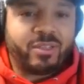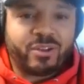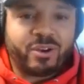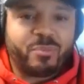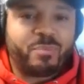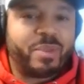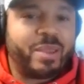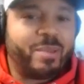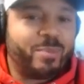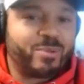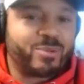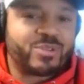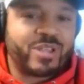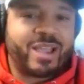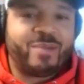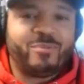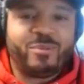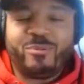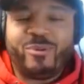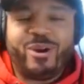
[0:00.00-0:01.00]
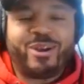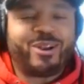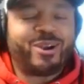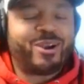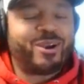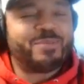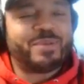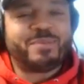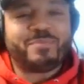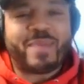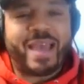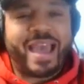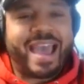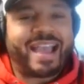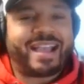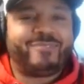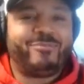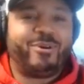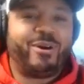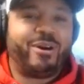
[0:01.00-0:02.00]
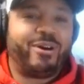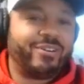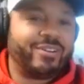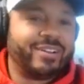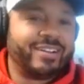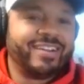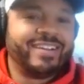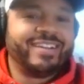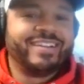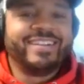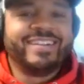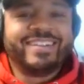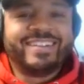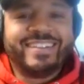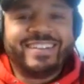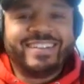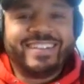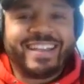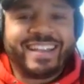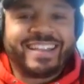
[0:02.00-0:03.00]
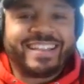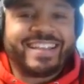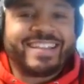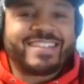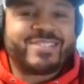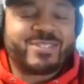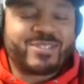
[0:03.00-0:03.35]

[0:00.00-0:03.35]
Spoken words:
And there are people saying we want Urban back. Well, like